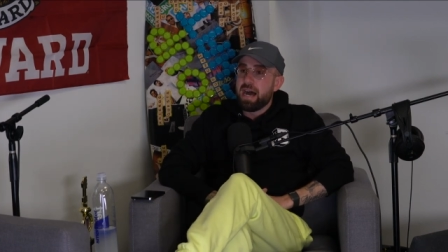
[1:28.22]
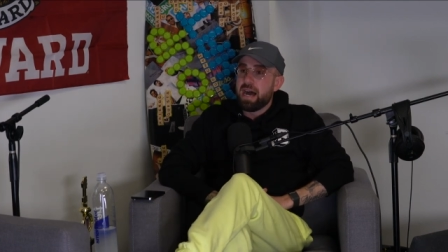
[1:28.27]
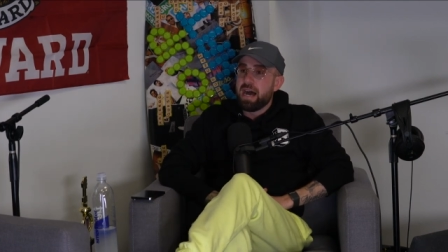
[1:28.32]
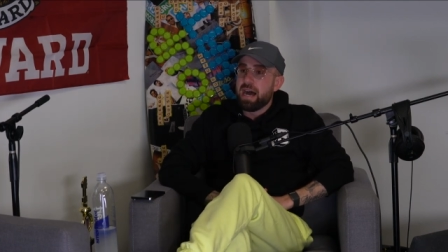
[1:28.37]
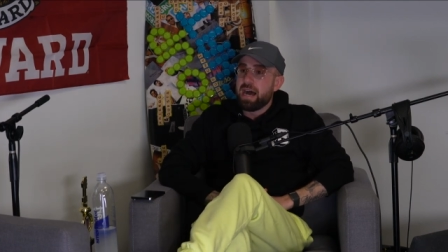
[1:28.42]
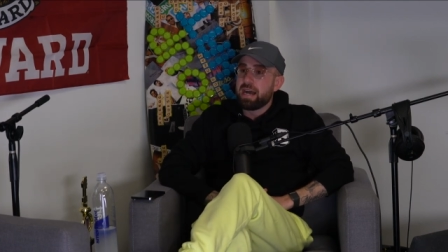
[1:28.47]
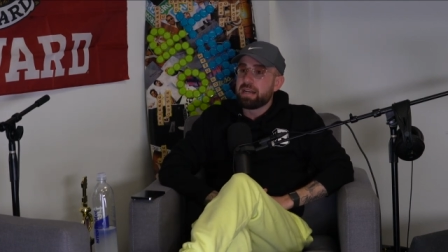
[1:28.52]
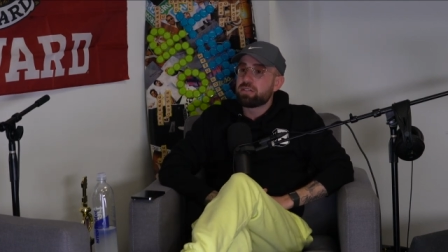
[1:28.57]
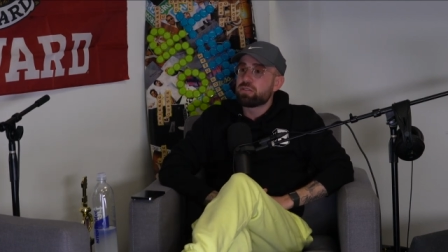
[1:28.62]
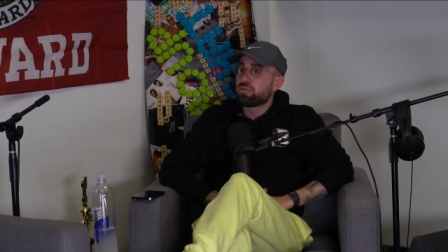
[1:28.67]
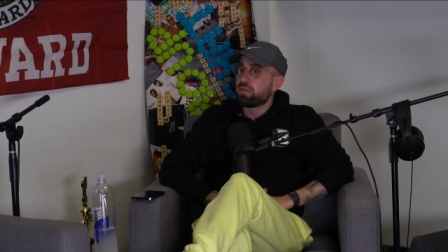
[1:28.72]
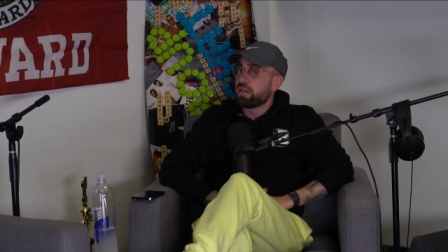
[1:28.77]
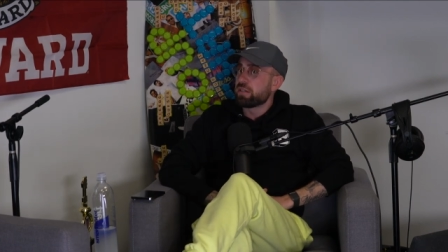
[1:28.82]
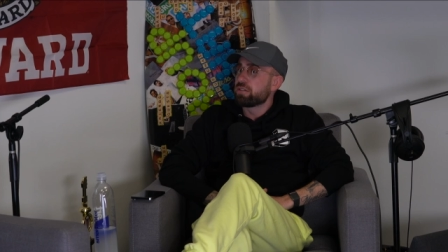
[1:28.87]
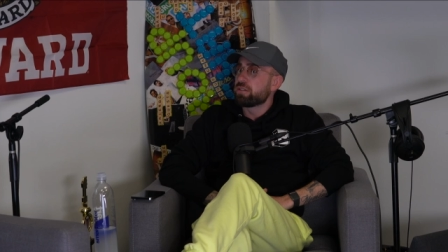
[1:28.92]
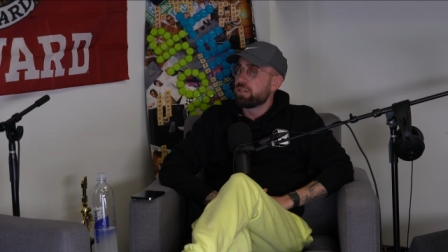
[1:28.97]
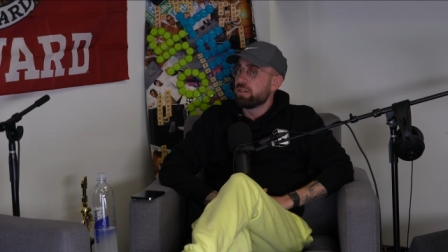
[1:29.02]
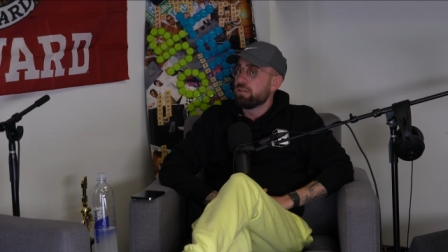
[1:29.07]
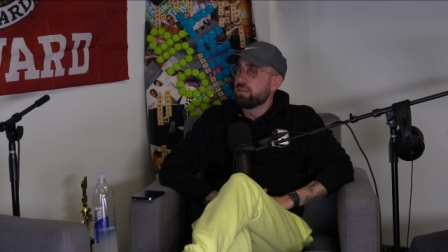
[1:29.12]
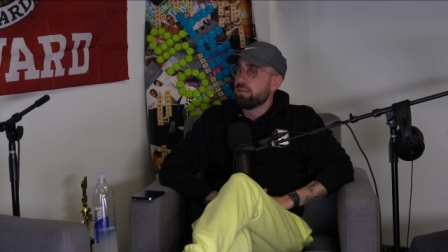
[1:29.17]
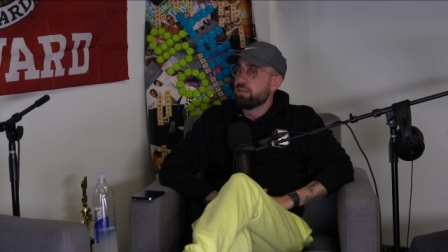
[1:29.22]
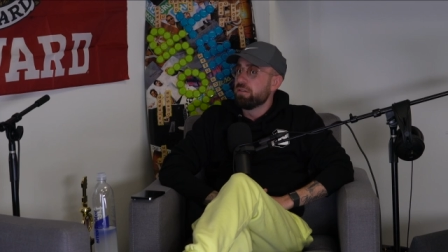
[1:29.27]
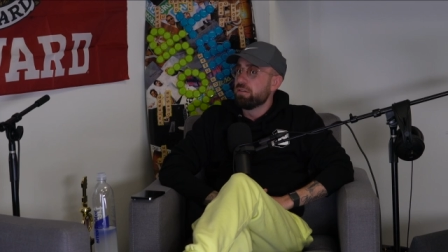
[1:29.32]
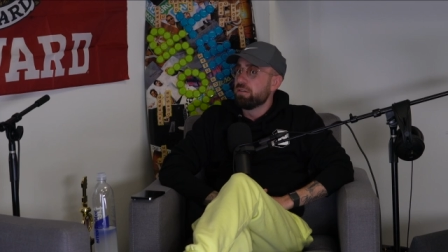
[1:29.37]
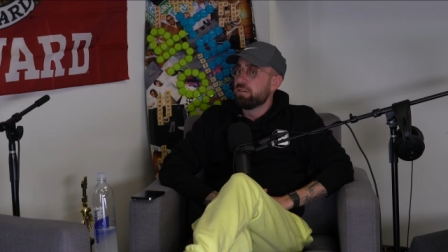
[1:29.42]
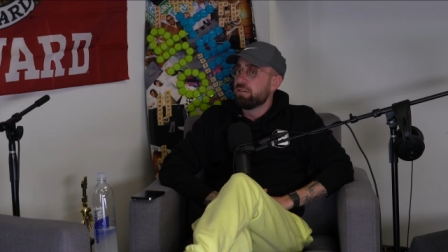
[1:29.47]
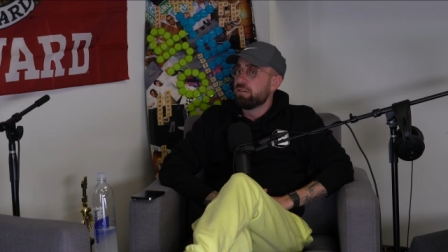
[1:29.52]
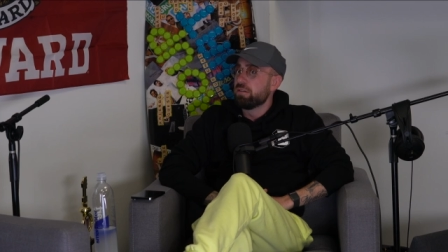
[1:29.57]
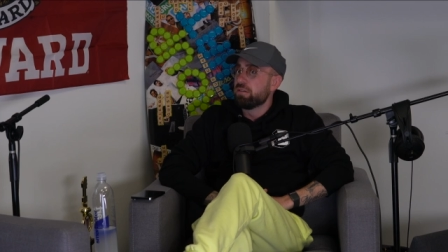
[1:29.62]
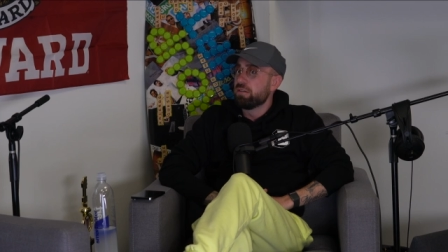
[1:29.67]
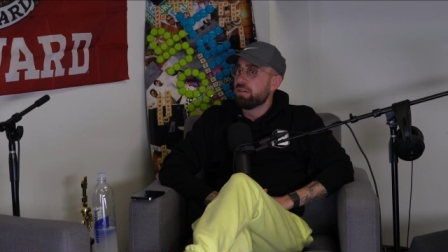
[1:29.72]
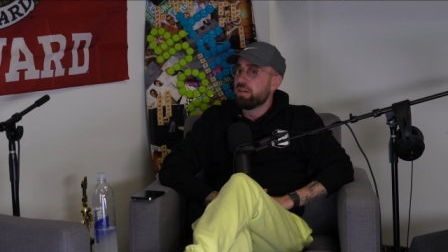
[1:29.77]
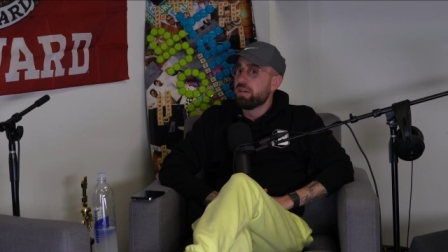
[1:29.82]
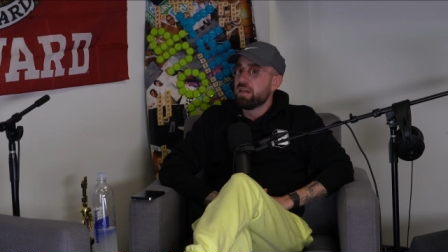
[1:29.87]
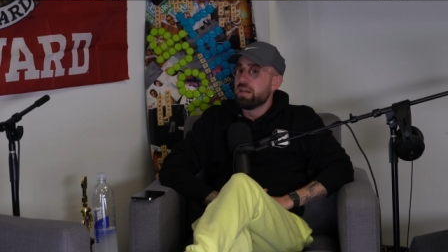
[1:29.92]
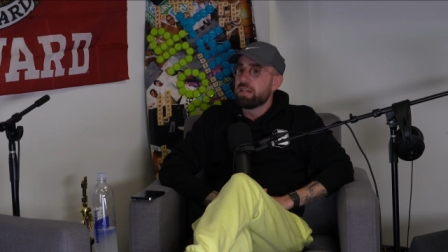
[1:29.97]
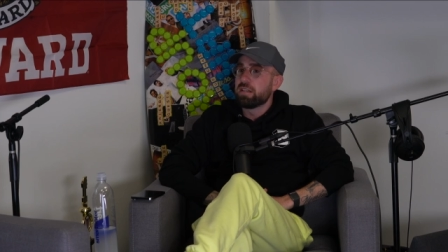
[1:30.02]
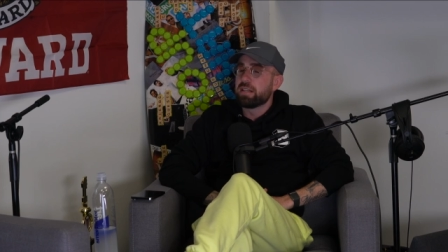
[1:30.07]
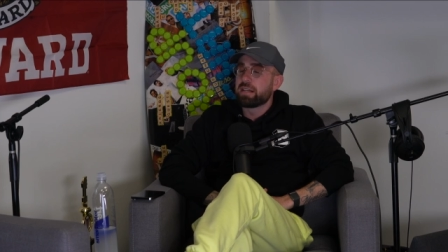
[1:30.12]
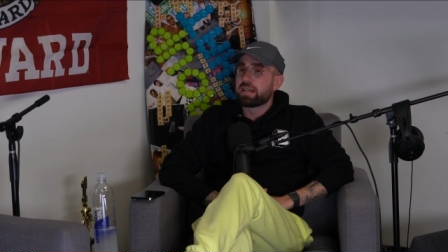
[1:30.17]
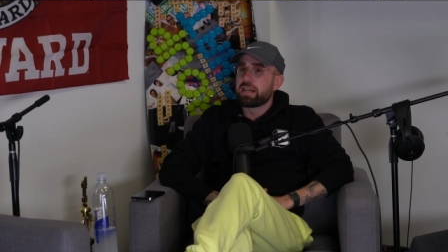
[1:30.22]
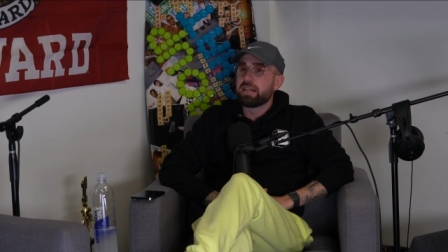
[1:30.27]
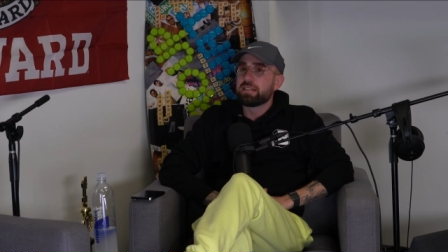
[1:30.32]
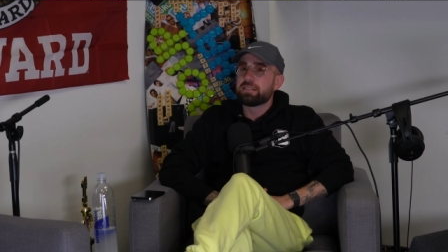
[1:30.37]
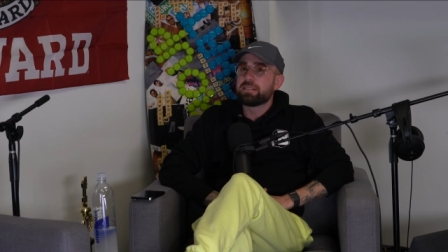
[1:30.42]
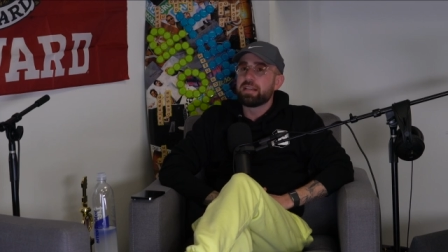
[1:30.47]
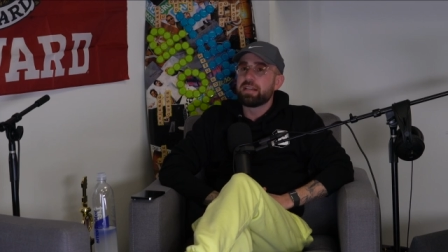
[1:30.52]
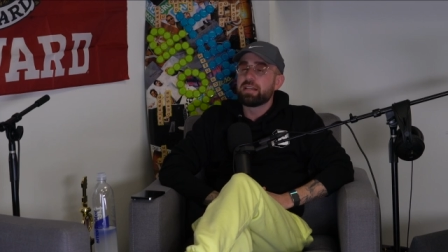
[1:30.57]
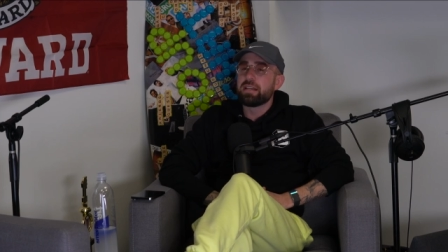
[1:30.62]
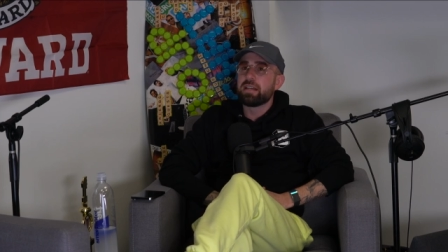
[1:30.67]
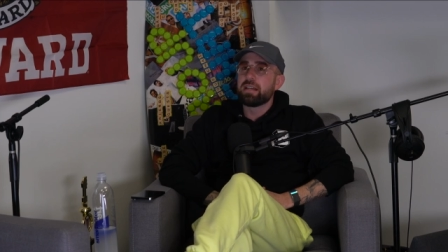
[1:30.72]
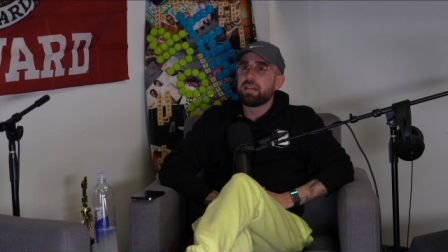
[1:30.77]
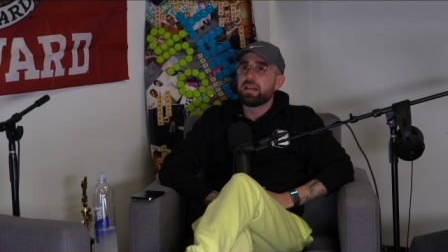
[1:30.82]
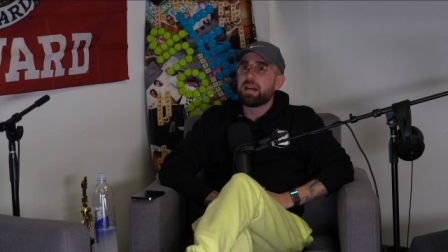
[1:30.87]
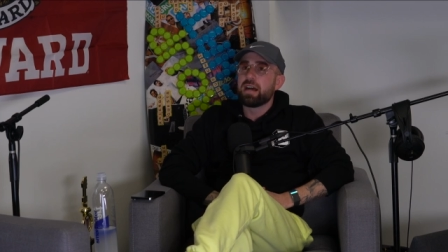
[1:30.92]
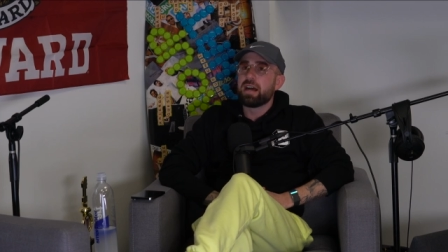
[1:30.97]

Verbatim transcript: I trust you. Okay. Like I say,